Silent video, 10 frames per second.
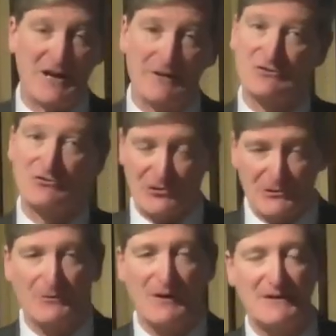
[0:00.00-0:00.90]
Now, it's
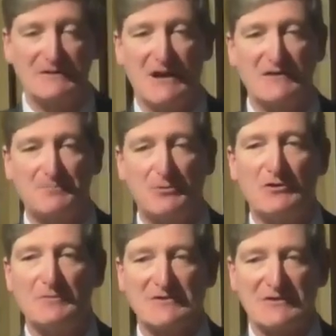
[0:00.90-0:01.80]
true that it does put
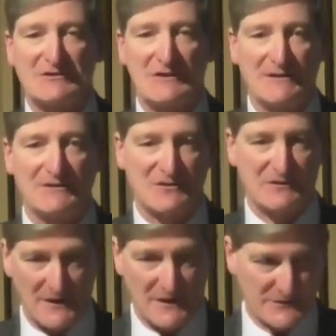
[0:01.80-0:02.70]
them at a slight
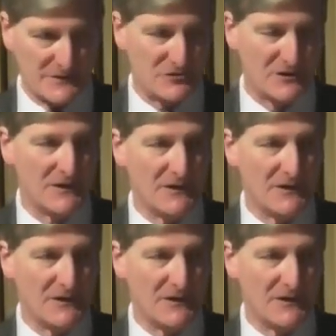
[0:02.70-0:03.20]
disadvantage.